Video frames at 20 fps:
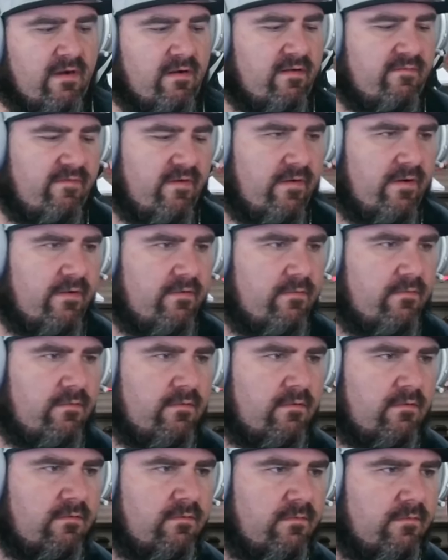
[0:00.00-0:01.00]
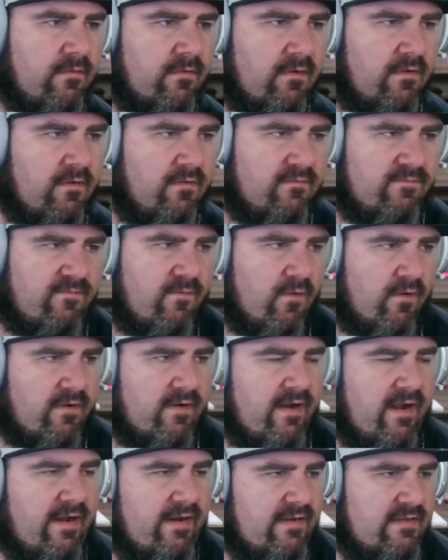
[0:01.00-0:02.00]
very cool.
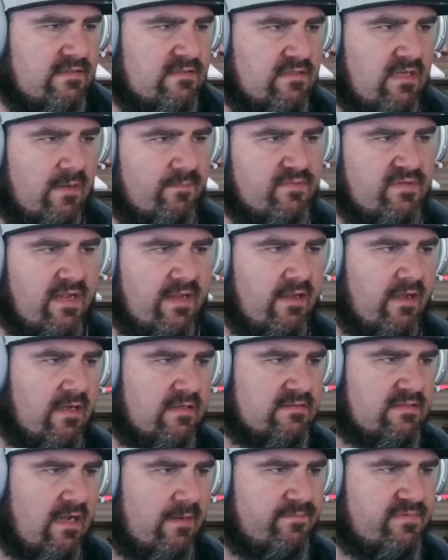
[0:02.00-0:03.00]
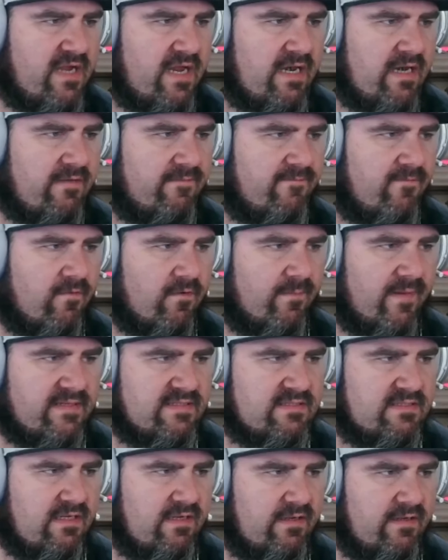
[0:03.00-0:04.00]
Fortnite is update is updating for my
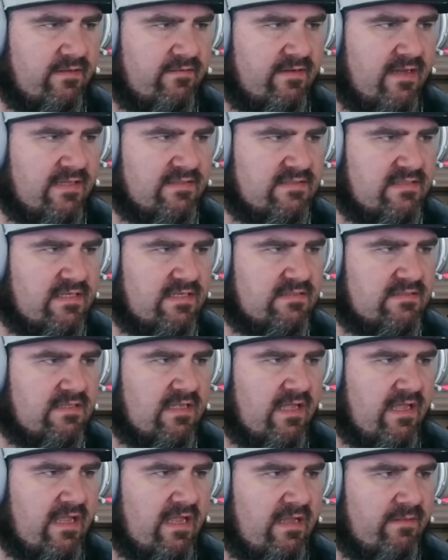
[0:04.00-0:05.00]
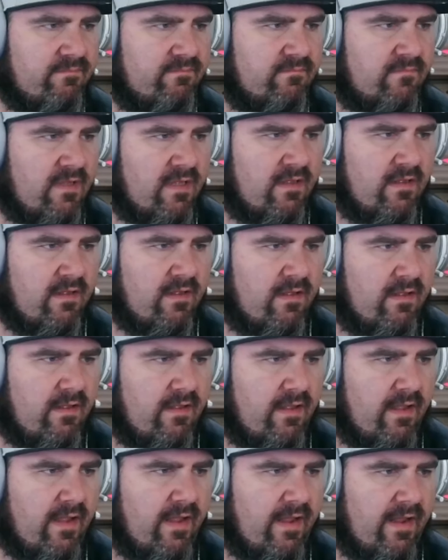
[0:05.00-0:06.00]
son. That's his game.
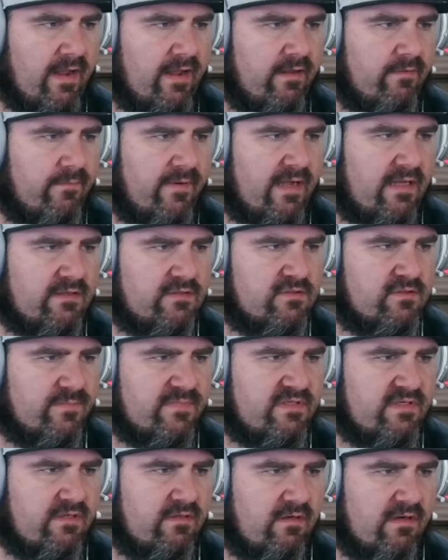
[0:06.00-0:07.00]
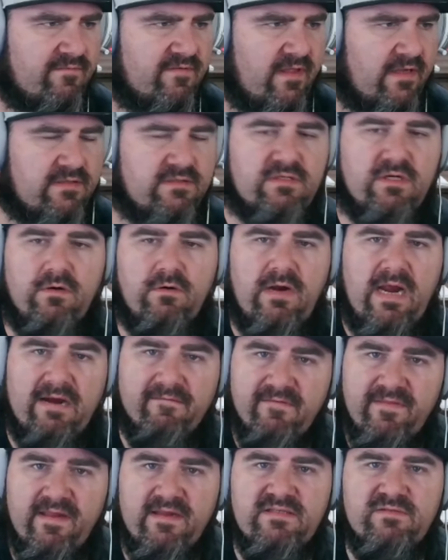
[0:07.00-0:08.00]
Got the super, everything. So
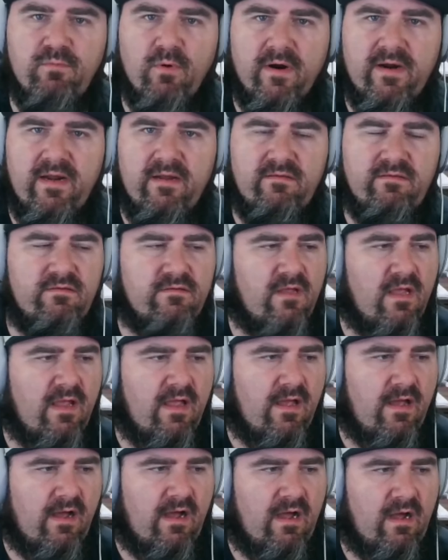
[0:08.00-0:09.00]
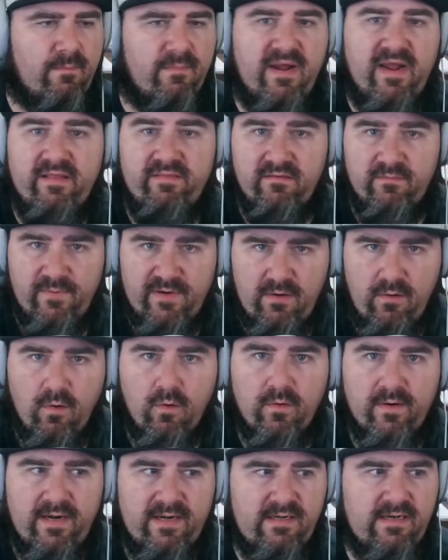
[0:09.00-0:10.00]
everything's working. Um, in the
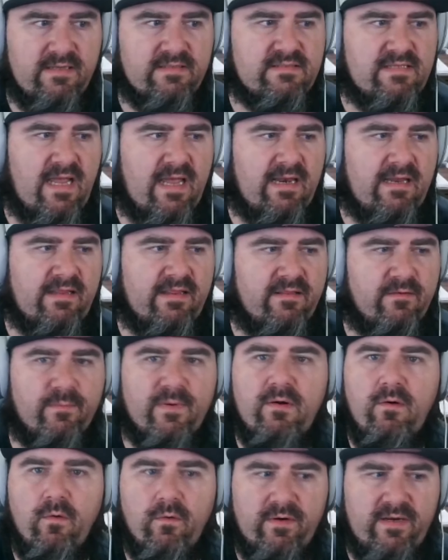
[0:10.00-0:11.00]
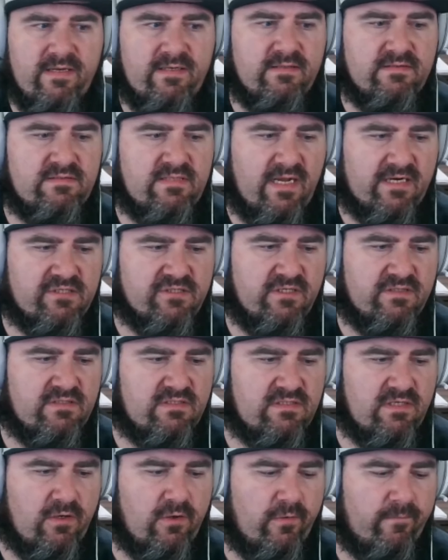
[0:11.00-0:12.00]
recording, it's at, in the recording section.
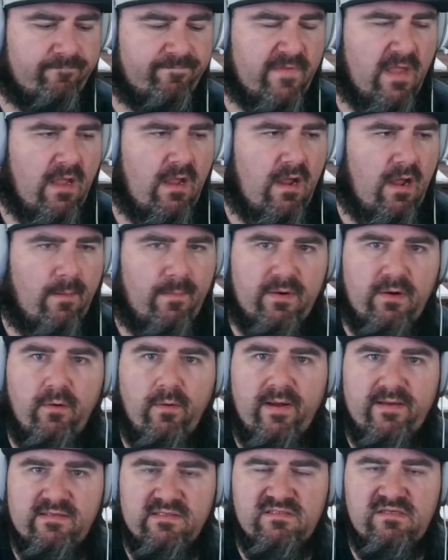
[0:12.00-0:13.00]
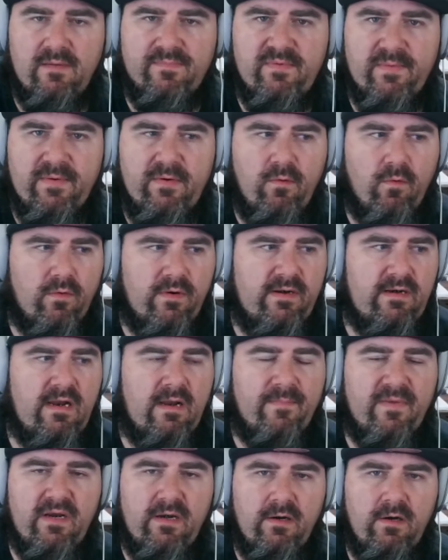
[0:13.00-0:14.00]
So I'm gonna go ahead and stop the recording. I'm
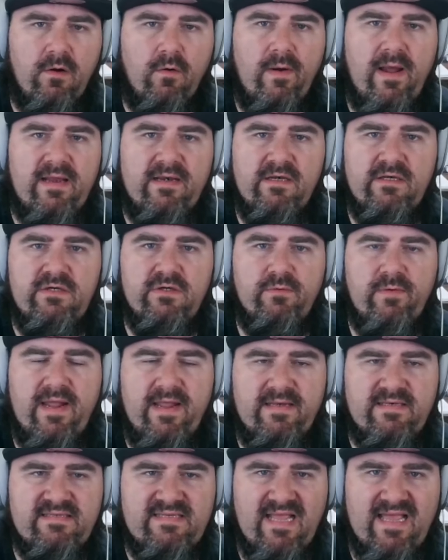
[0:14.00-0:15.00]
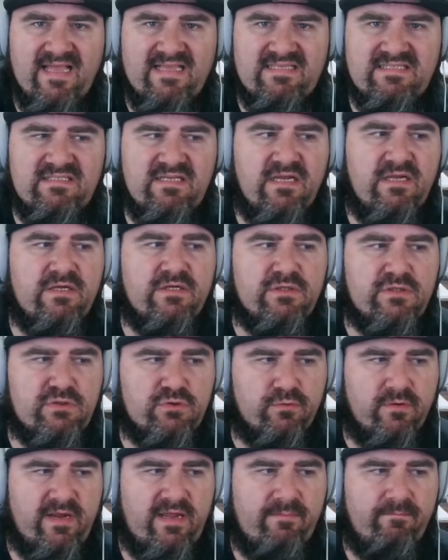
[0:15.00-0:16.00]
gonna go ahead and do a test
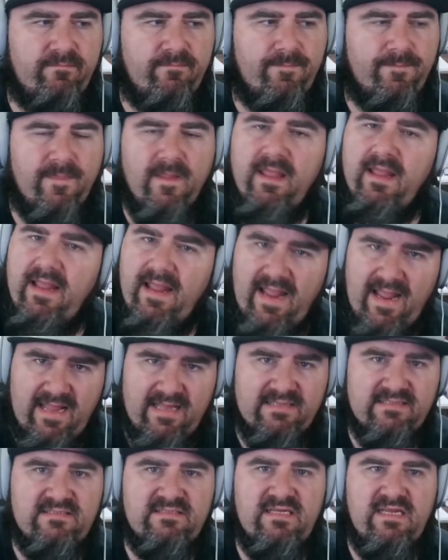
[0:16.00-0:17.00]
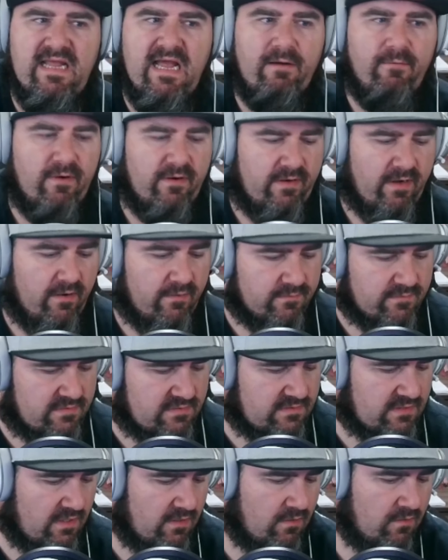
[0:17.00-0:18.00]
stream and see how it goes.
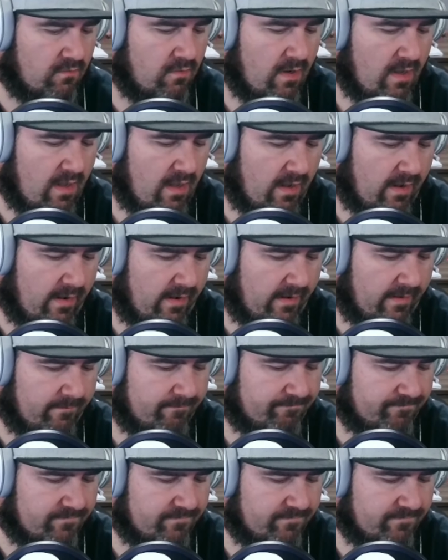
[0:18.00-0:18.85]
So um,